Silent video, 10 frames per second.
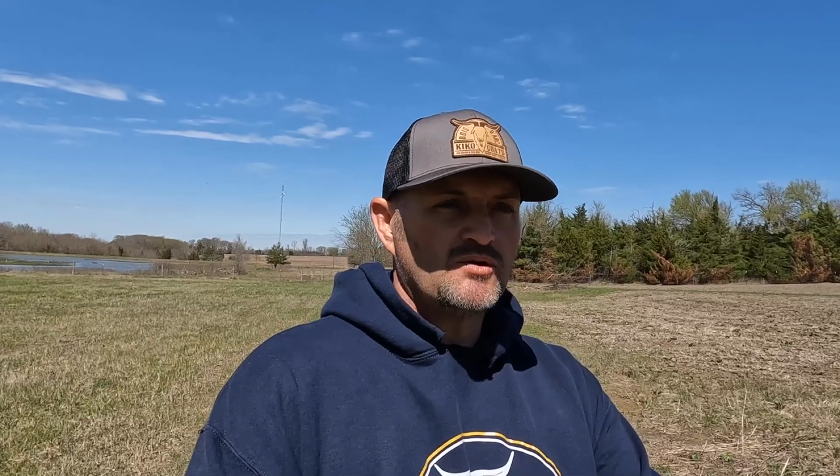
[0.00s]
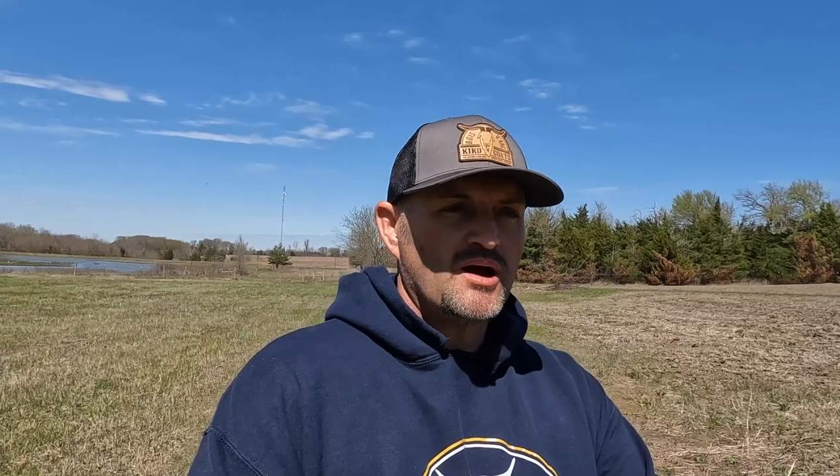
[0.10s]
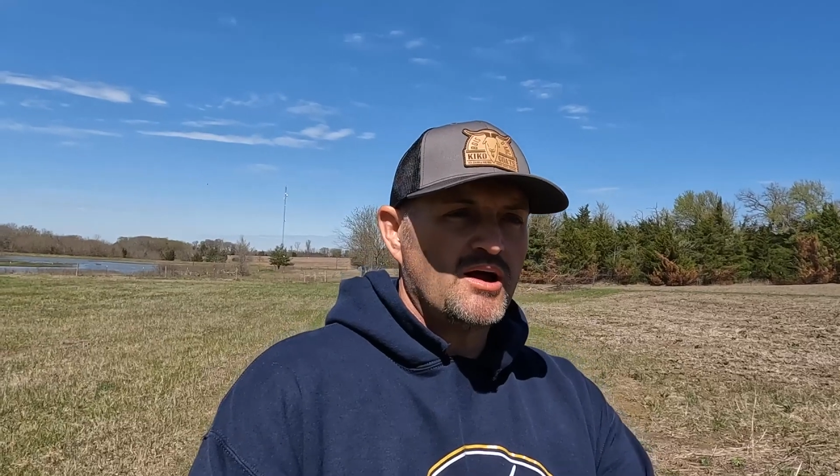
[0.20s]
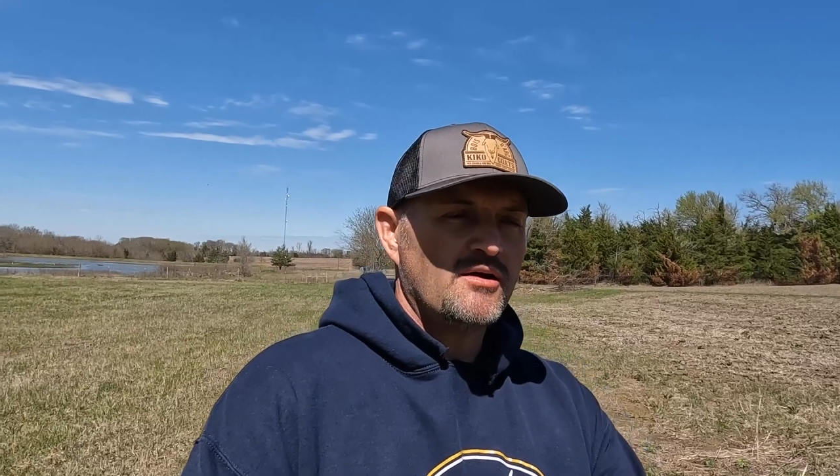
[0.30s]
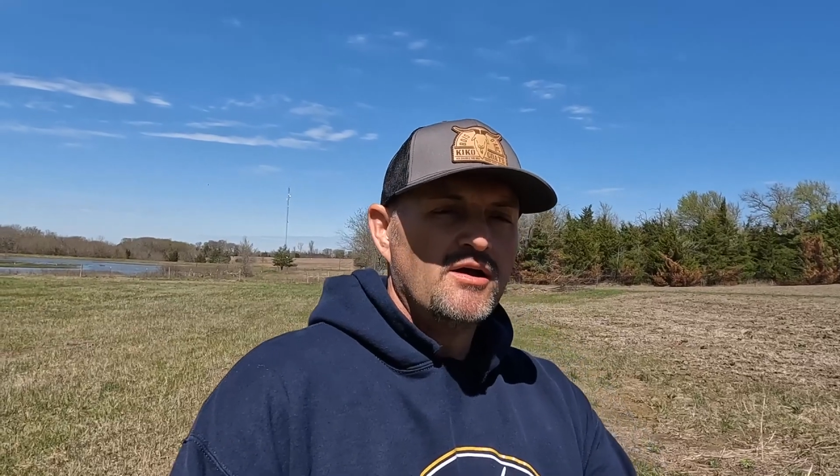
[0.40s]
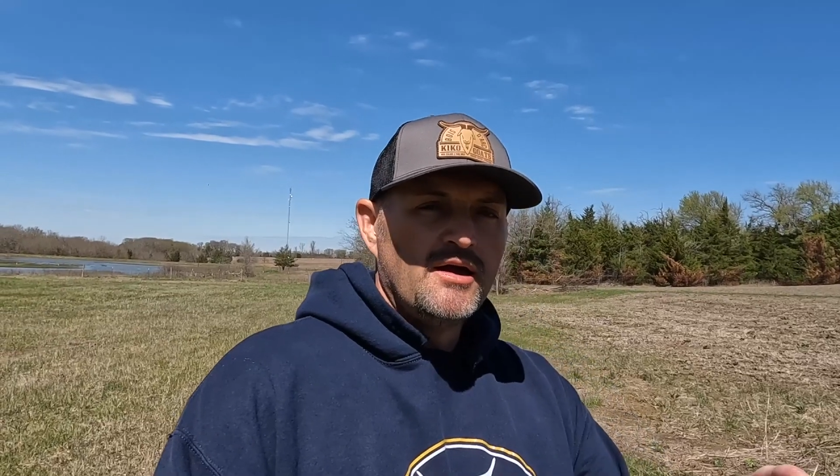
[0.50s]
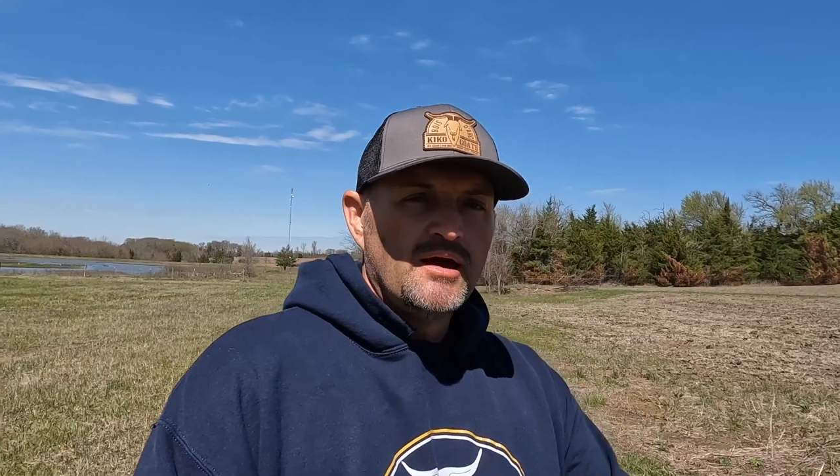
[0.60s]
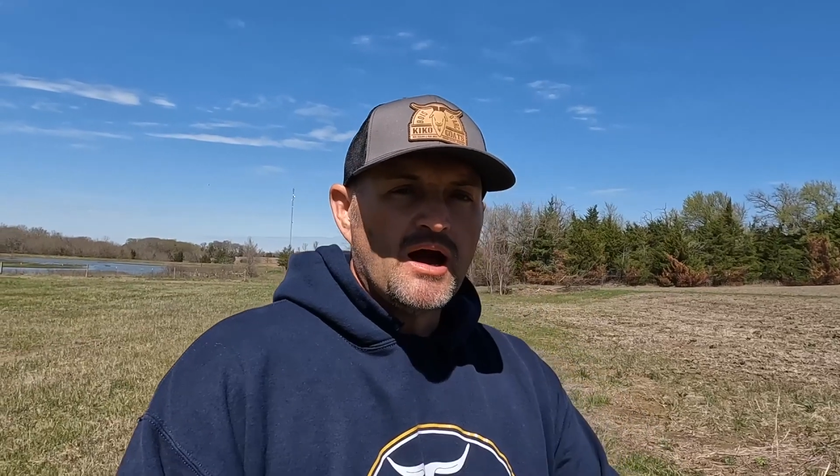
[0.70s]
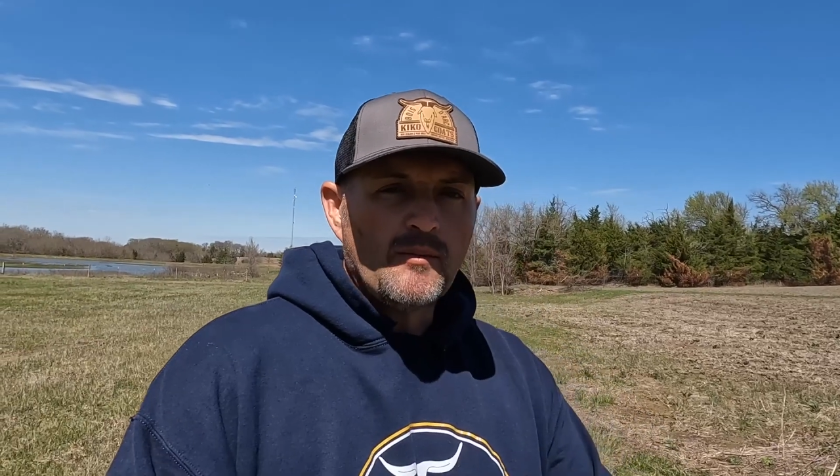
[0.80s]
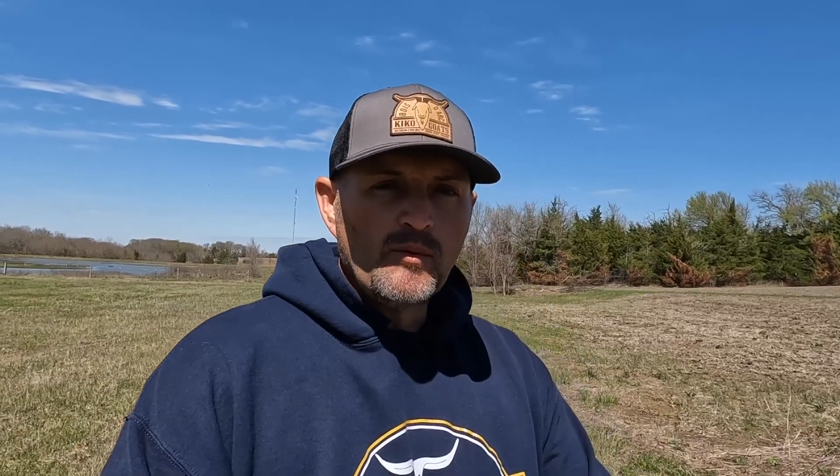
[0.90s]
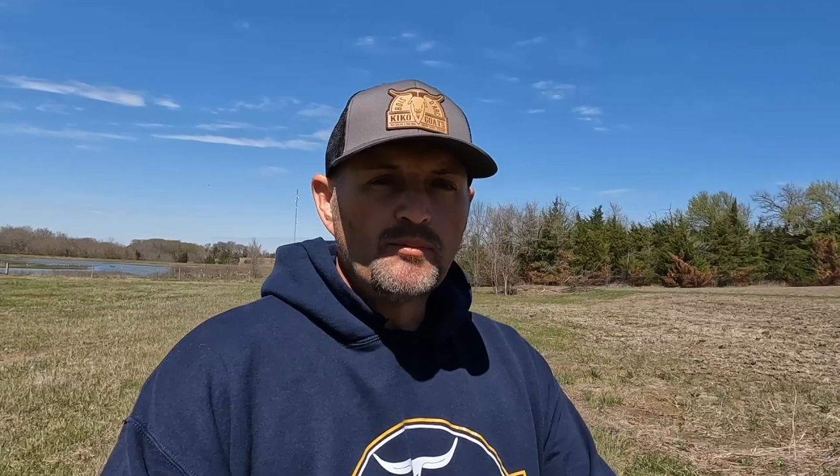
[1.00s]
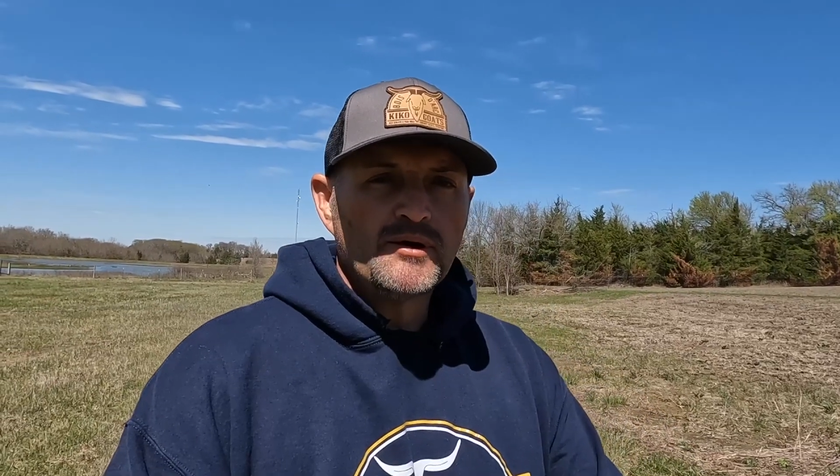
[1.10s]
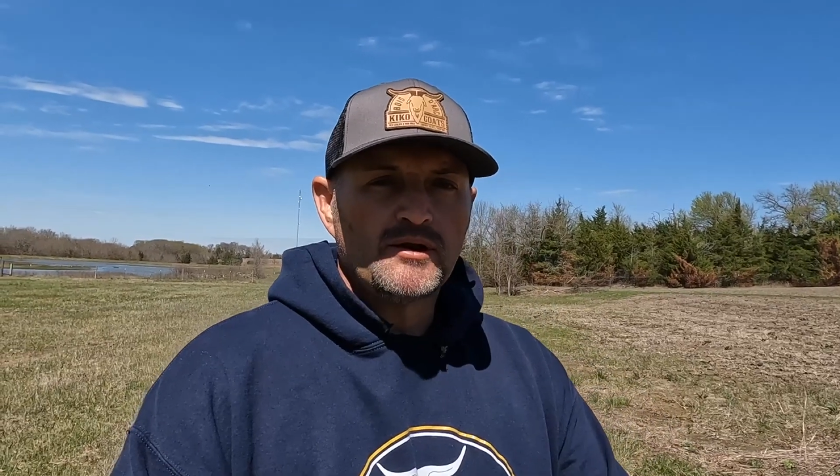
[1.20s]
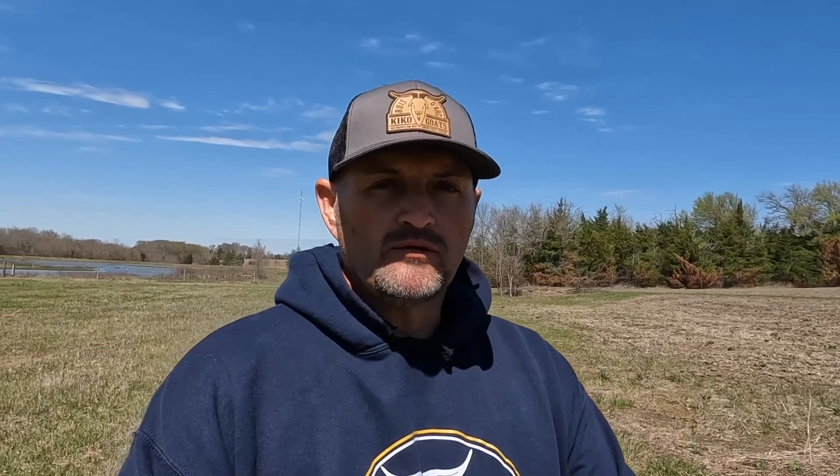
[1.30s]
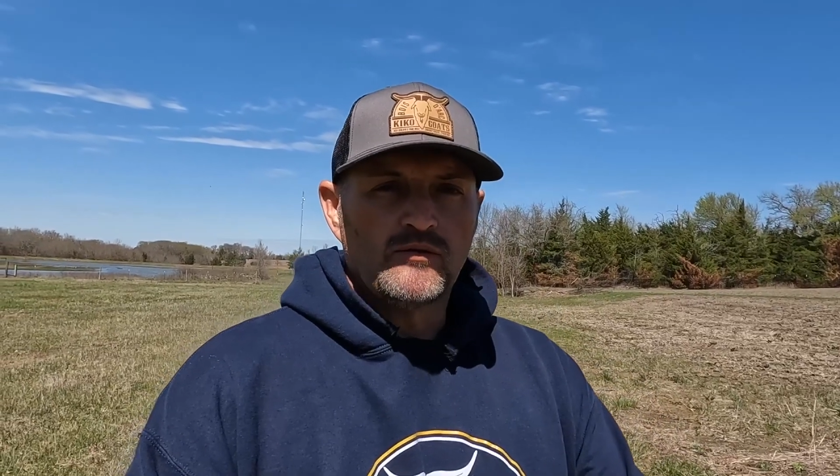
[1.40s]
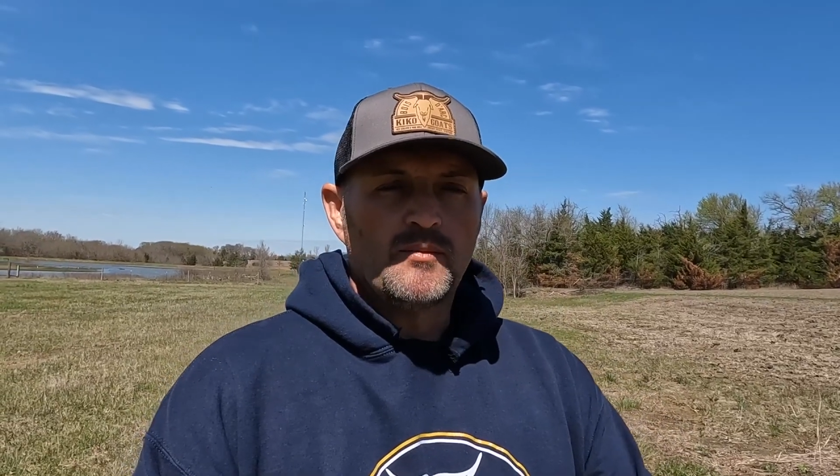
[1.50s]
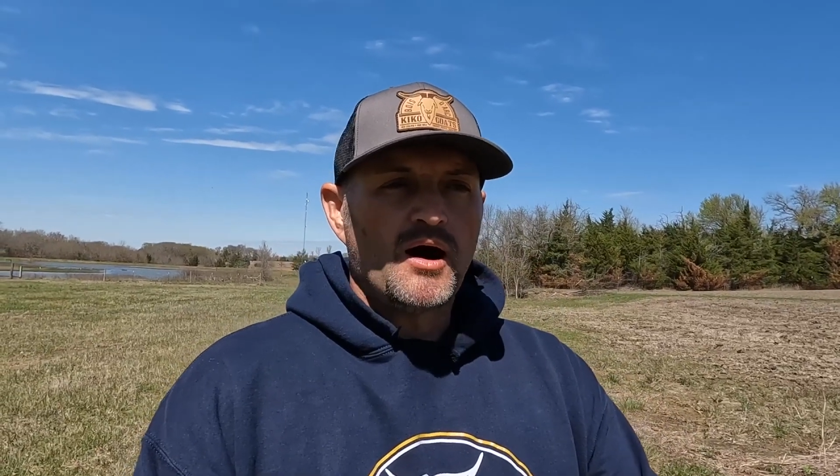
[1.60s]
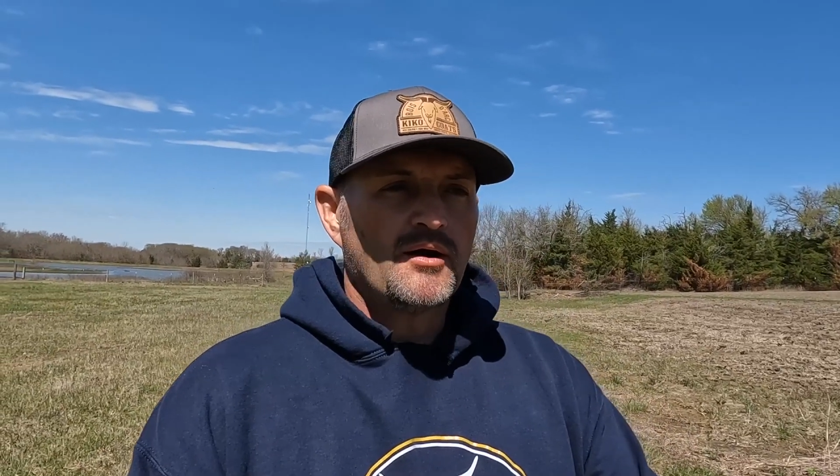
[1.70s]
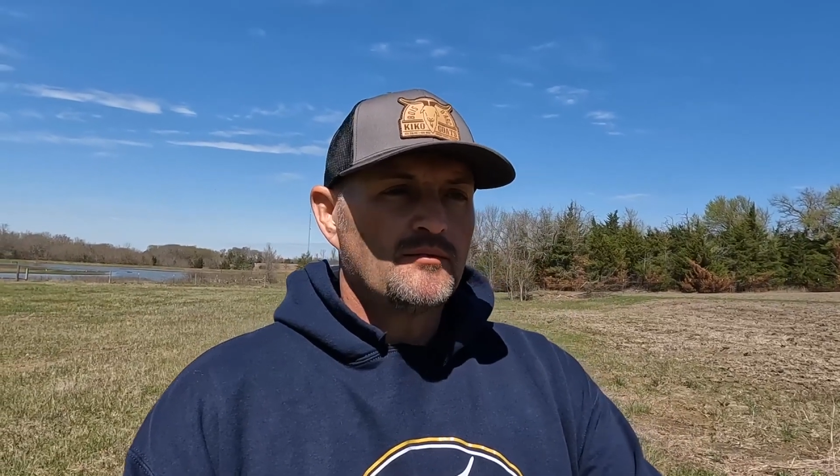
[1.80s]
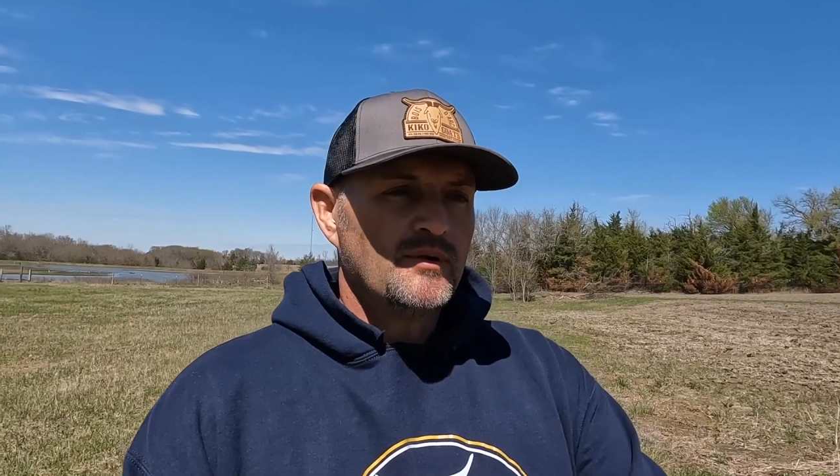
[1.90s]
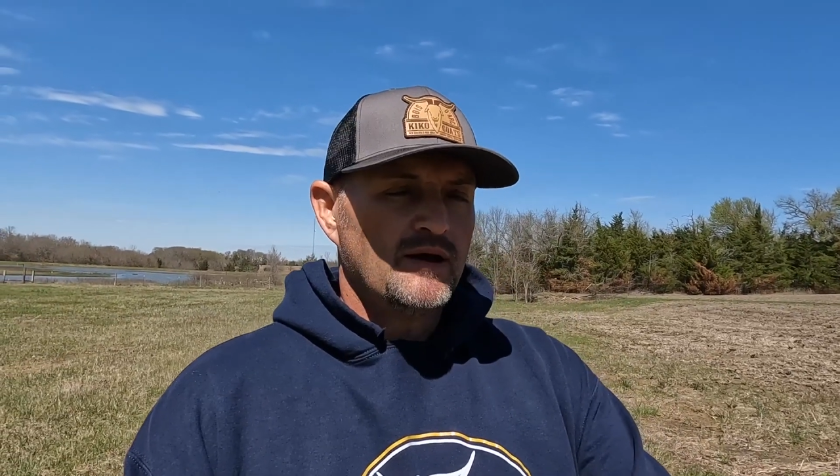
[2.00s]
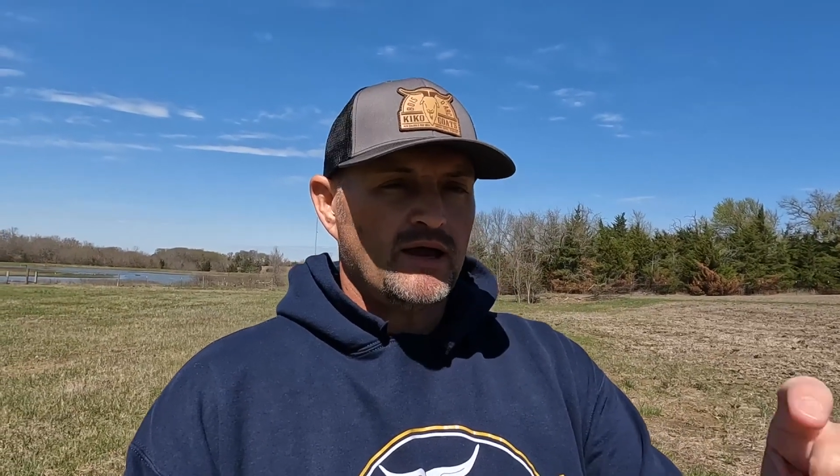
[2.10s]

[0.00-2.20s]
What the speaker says: wire, I'm gonna put it on the bottom,